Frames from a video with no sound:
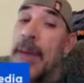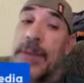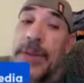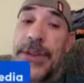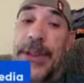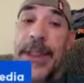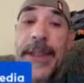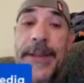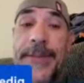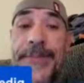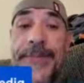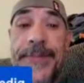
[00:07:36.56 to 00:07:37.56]
We'll see.
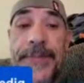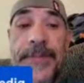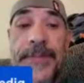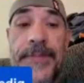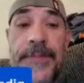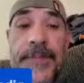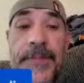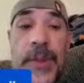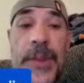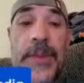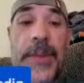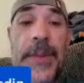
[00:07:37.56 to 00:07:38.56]

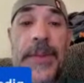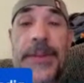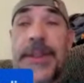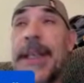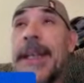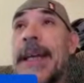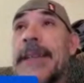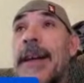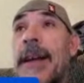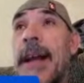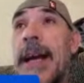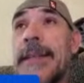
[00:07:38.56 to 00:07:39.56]
We will see. That's
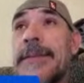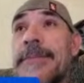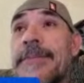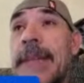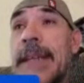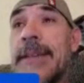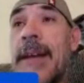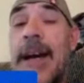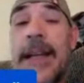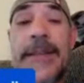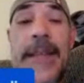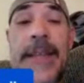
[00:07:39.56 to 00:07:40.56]
all I can
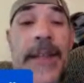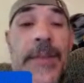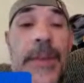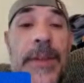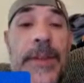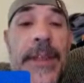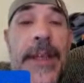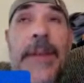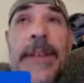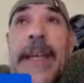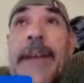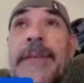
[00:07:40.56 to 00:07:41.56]
say is we'll see.
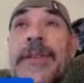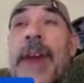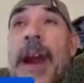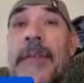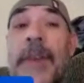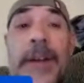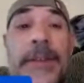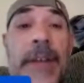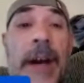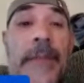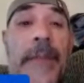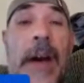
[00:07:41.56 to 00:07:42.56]
Once that strike falls
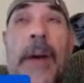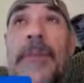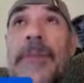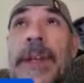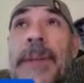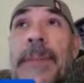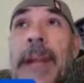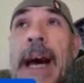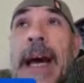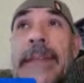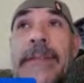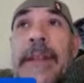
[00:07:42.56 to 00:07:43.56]
off, I'll
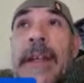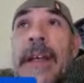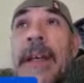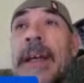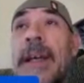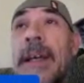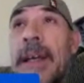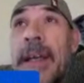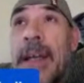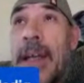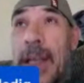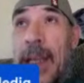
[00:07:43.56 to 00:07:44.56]
reapply, and
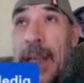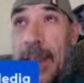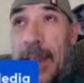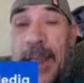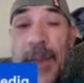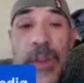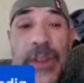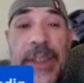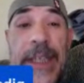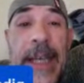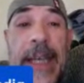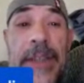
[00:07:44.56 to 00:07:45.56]
then we'll
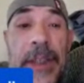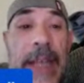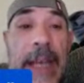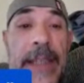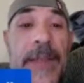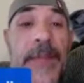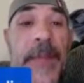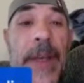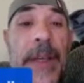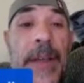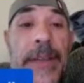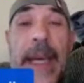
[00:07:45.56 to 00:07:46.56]
see. I took down some
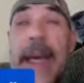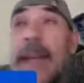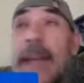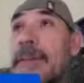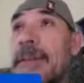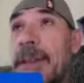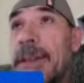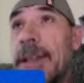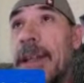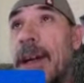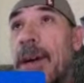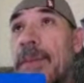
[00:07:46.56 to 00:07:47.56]
videos that,
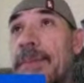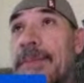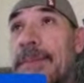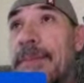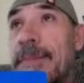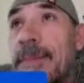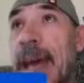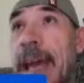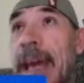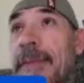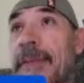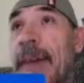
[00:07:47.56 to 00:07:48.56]
you know,
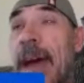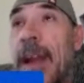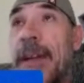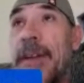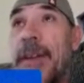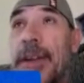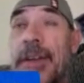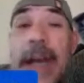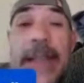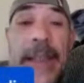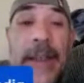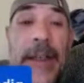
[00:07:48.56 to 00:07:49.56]
may have fell under the
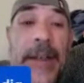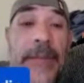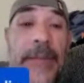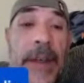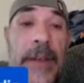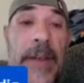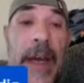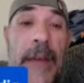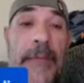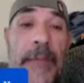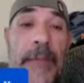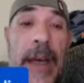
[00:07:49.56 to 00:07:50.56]
criteria
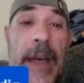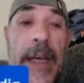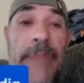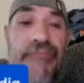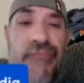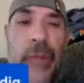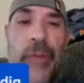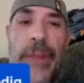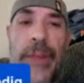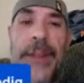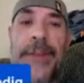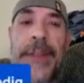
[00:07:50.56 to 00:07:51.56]
of
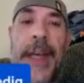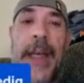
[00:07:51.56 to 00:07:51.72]
reused